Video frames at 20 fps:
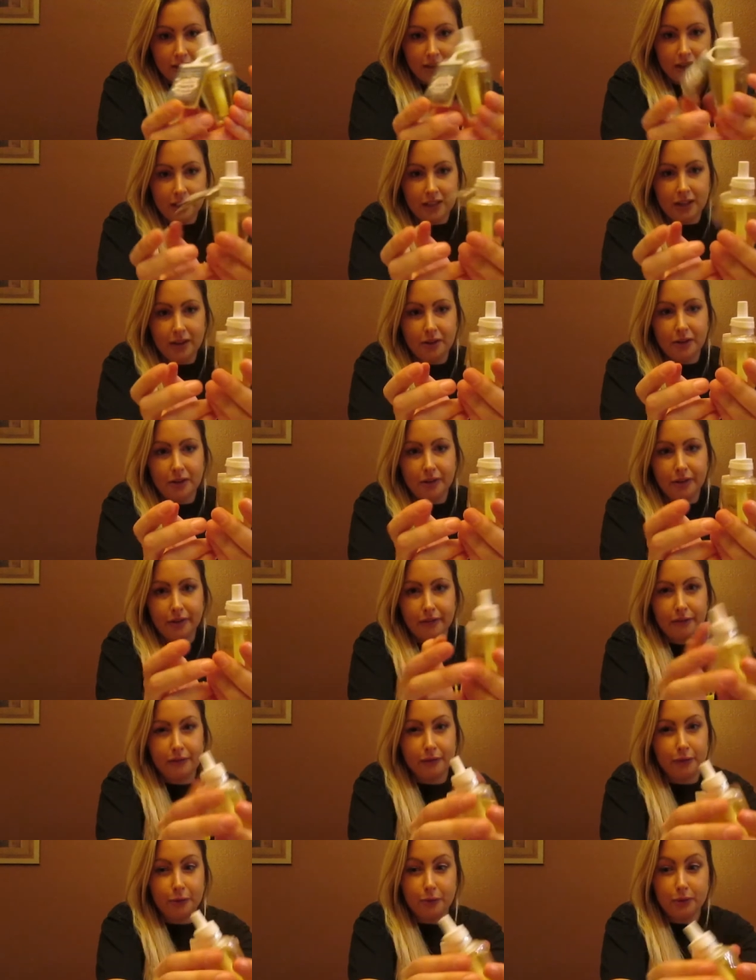I like all the
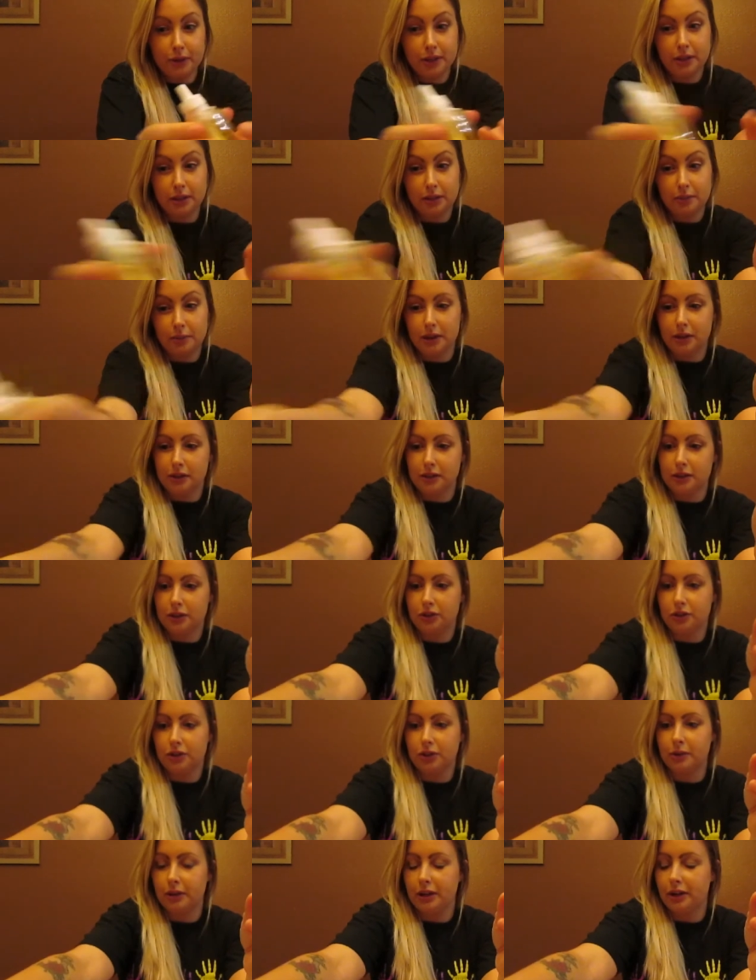foodie smells. That's
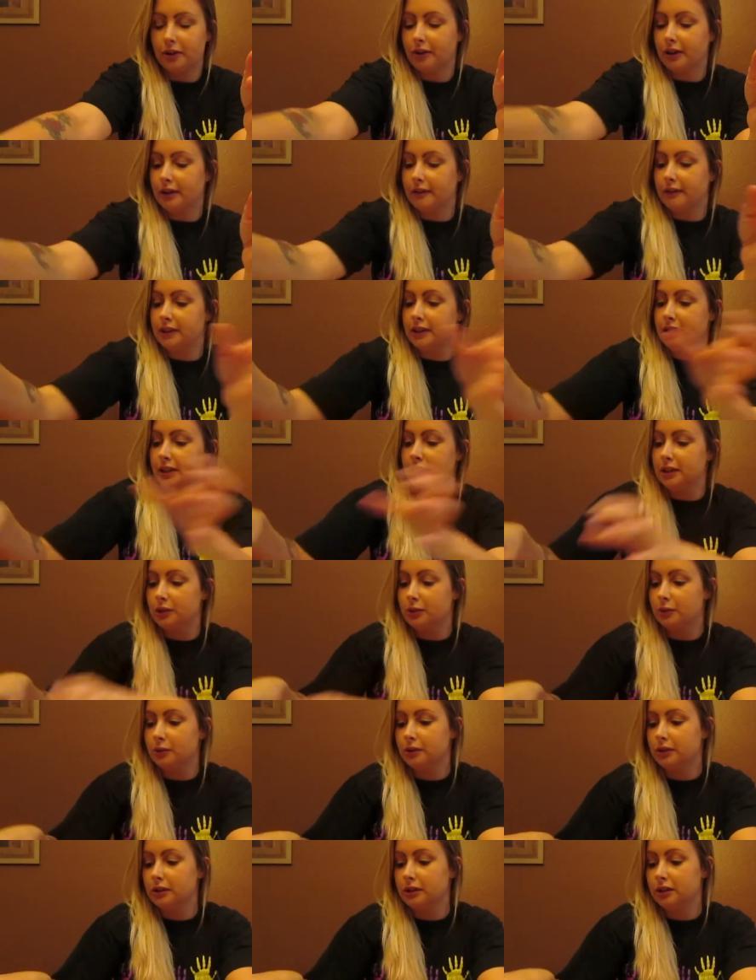usually what I gravitate
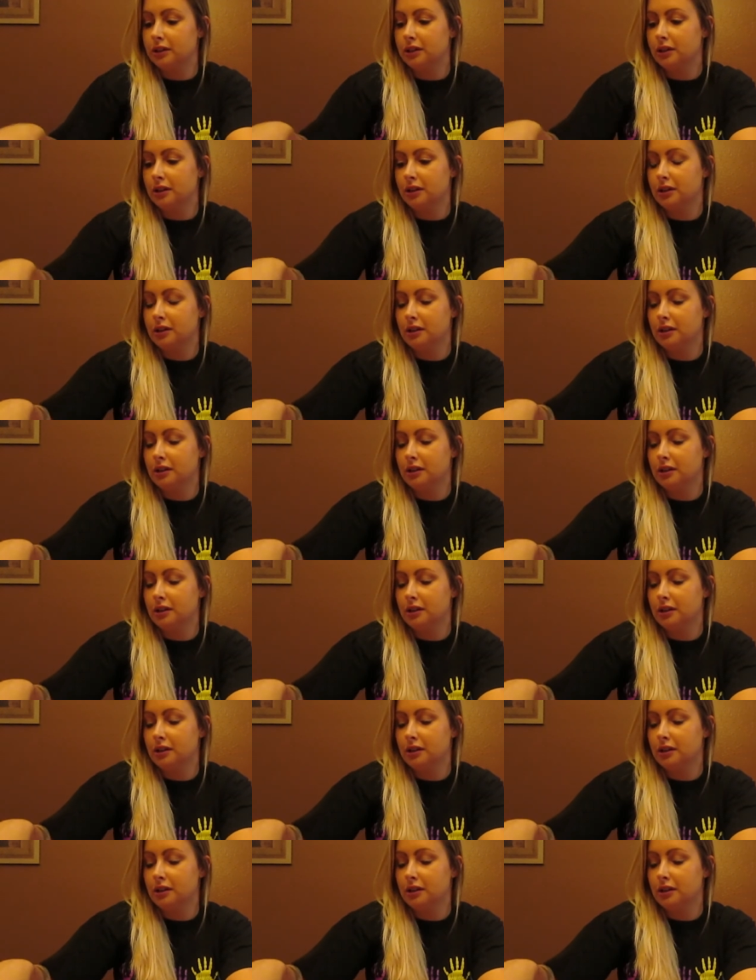towards.